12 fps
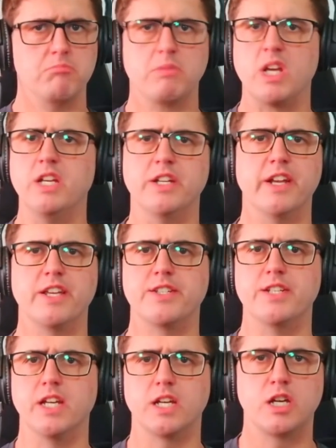
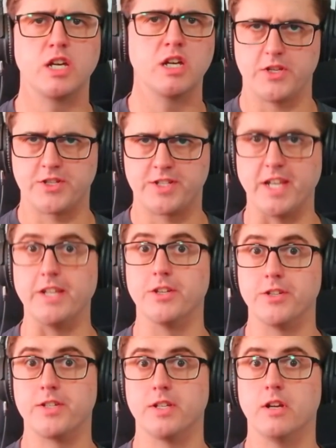hedonistic,
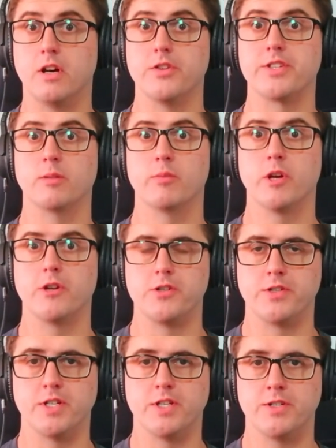status-enhancing
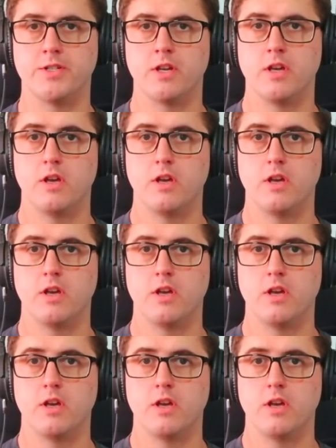purchases,